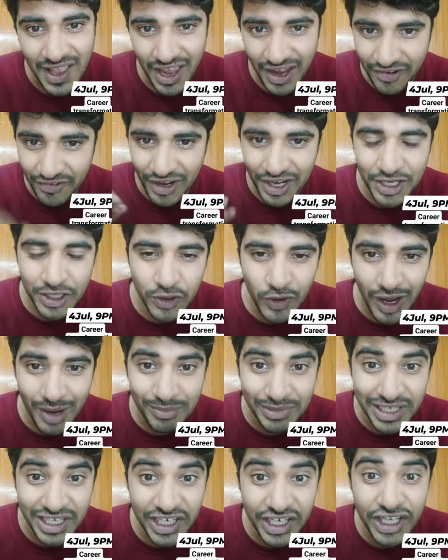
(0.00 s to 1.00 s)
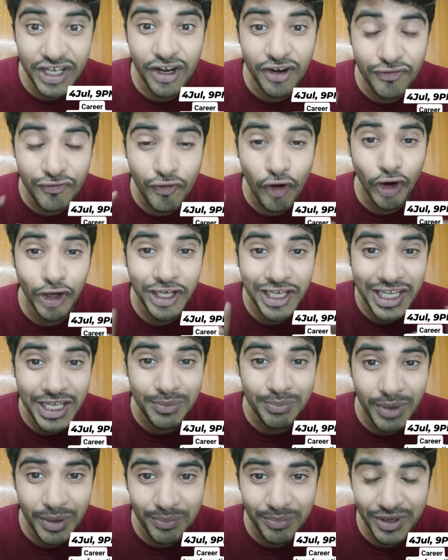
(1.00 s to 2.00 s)
and right now I'm leading a
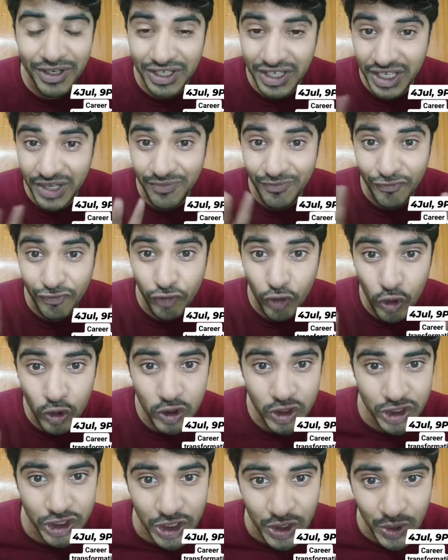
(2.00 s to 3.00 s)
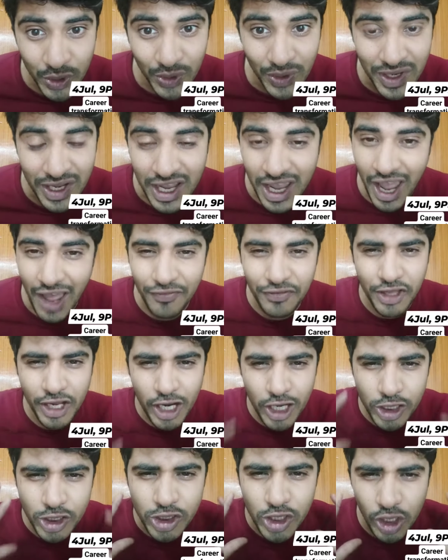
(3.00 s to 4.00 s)
40-member team, 4-0. And there
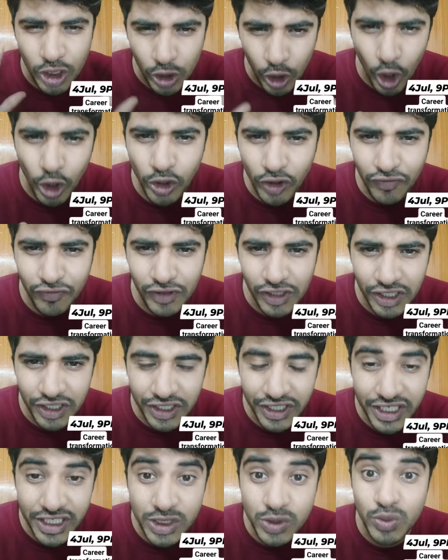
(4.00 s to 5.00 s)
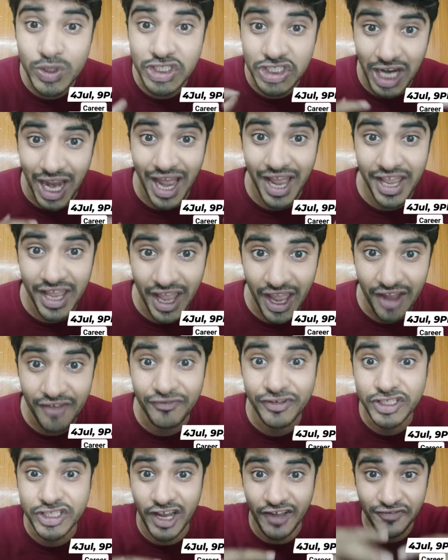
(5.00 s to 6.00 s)
are a lot of learnings which I
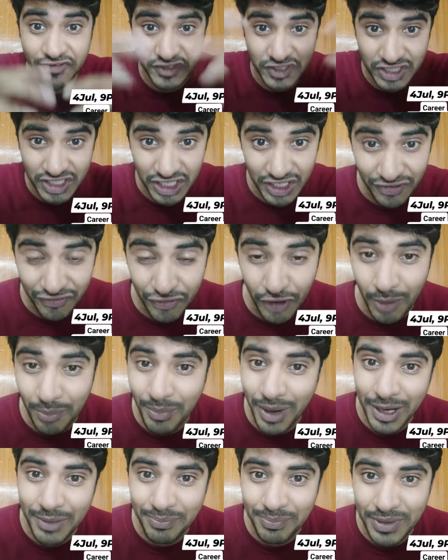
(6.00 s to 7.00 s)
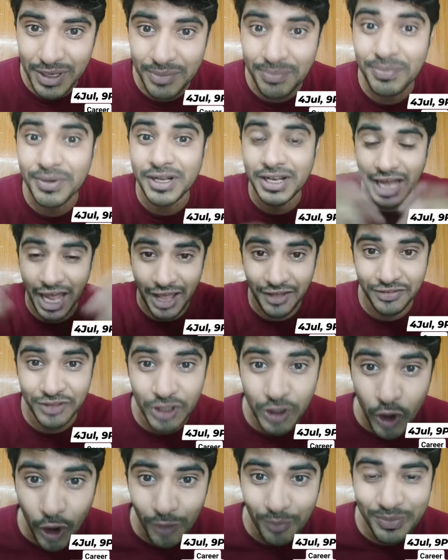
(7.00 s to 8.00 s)
have, which I've seen from my people and
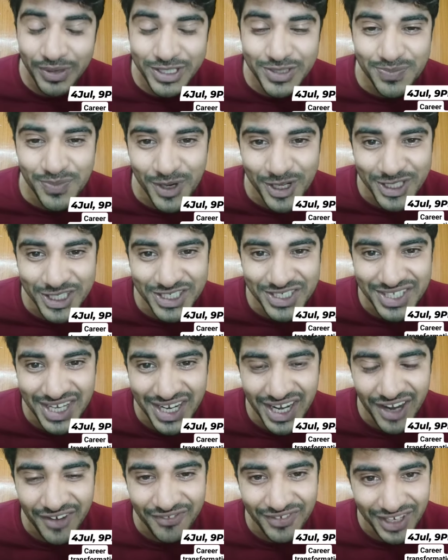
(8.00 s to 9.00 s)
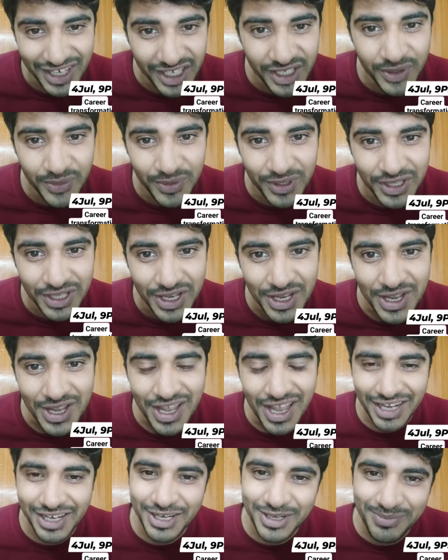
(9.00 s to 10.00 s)
the complex projects that I have dealt with.
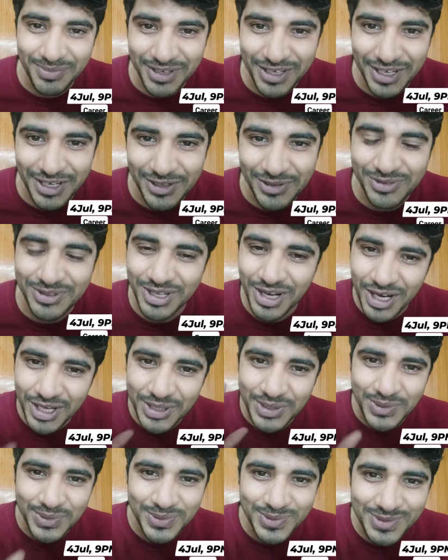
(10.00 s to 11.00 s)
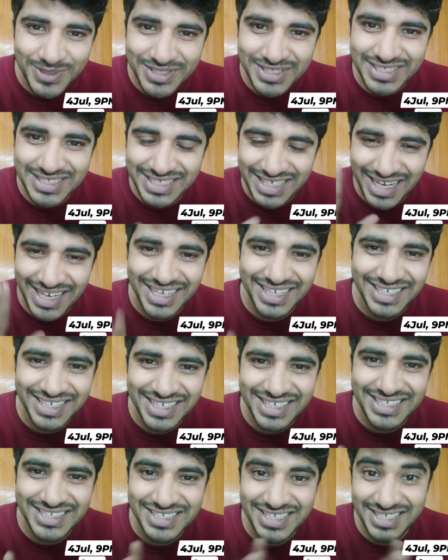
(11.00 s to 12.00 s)
And let me tell you, there are tools,
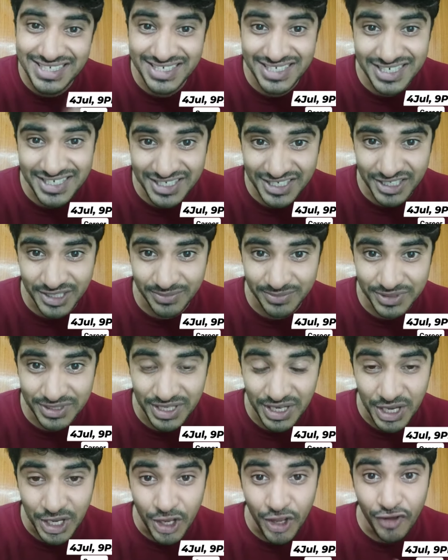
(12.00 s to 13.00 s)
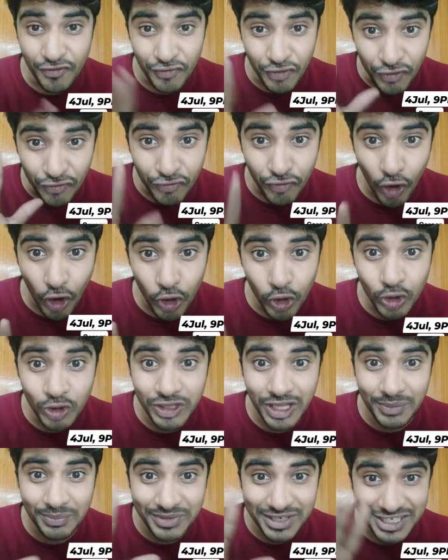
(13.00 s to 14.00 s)
techniques, systems. If you follow
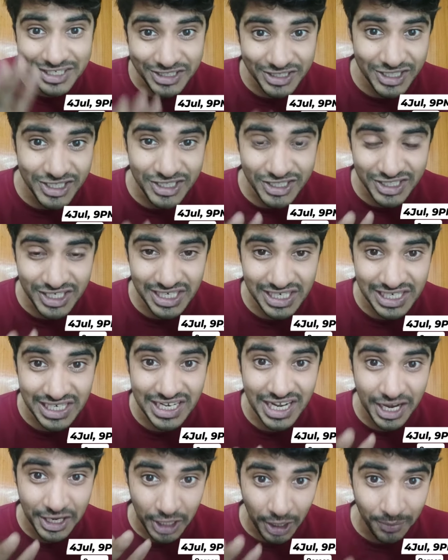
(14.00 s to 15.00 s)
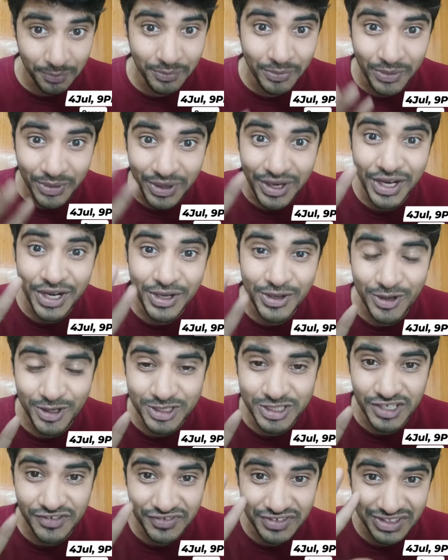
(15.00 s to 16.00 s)
them consistently and upgrade
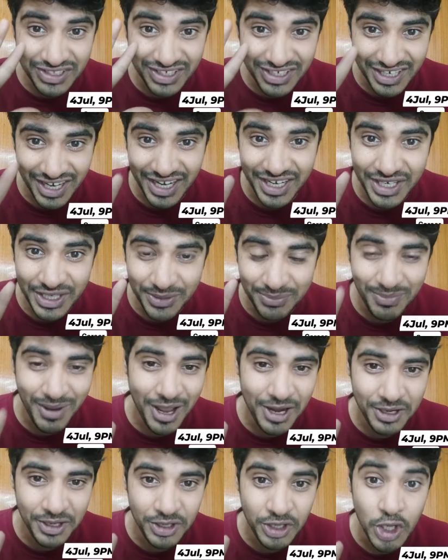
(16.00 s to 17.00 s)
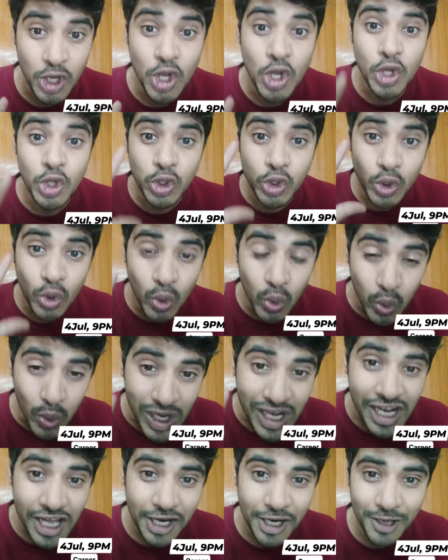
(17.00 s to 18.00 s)
yourself in the right manner, you
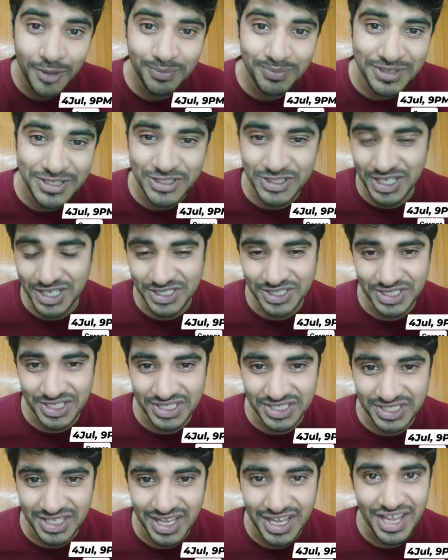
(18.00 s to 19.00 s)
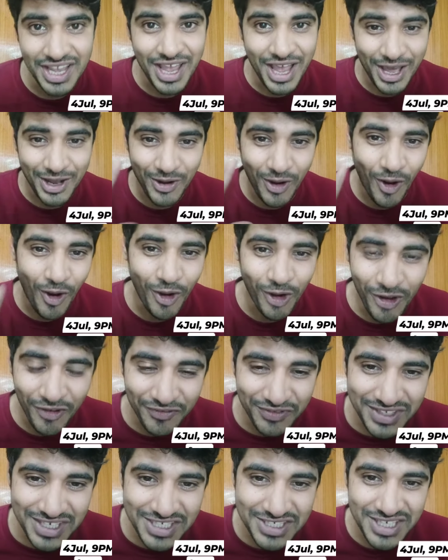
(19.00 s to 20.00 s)
will accomplish success. And all
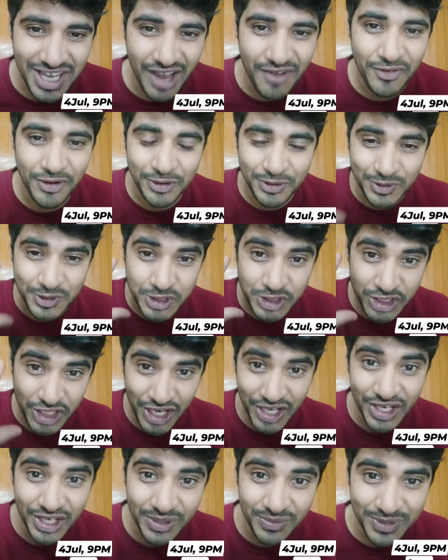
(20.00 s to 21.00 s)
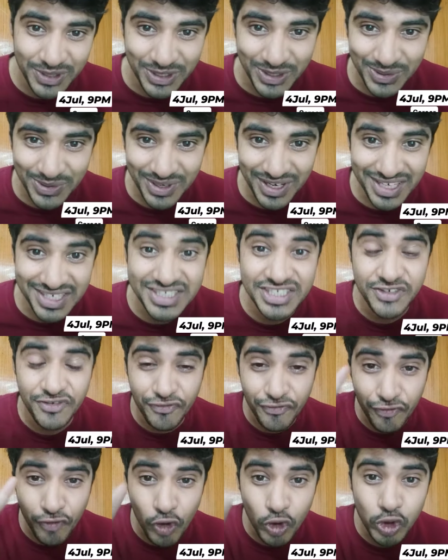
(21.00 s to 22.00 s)
of these, I want to share it with you guys.
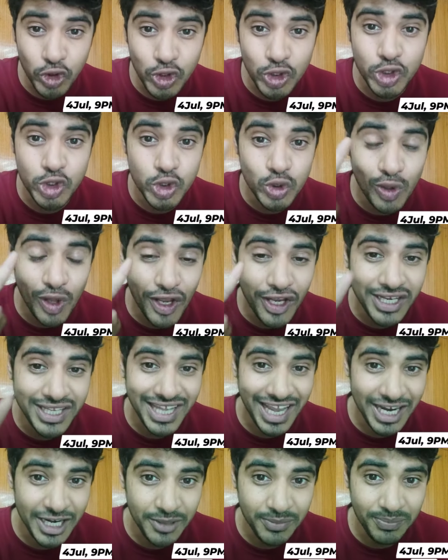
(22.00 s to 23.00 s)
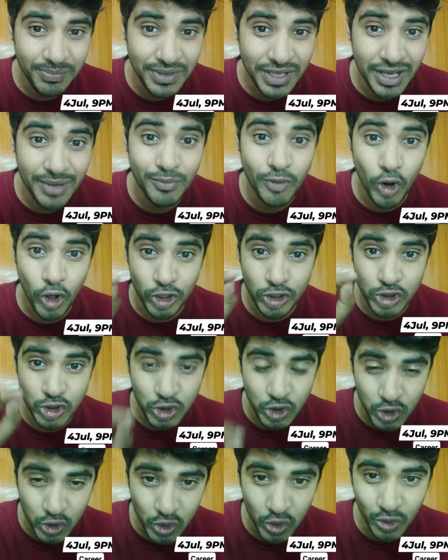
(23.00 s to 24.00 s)
4th July, 9 p.m. on
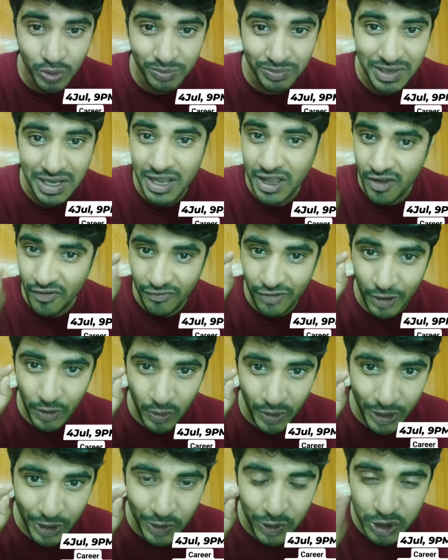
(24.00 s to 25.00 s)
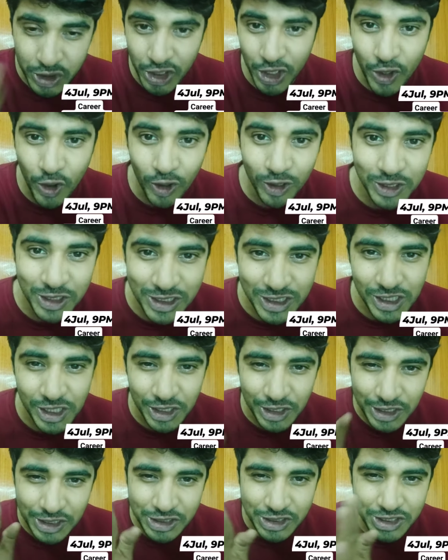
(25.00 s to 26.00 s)
Zoom, we are going to share all these
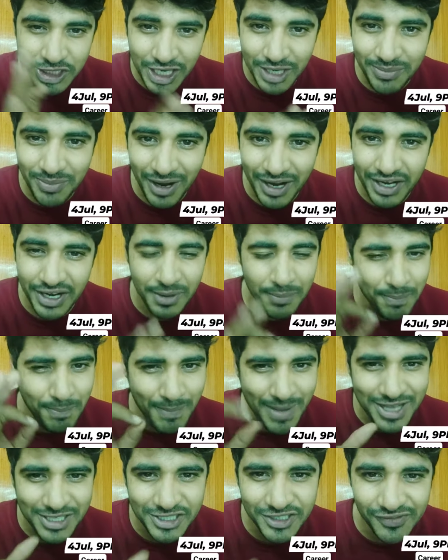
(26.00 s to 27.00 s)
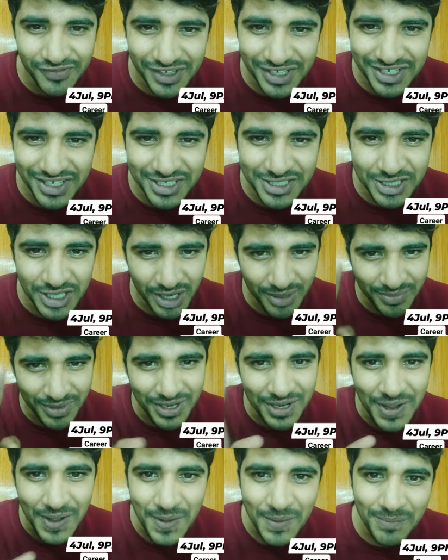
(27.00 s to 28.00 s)
learnings day by day. Massive learnings
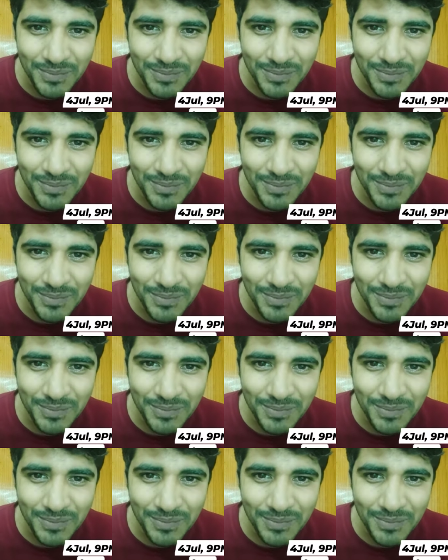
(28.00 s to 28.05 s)
coming.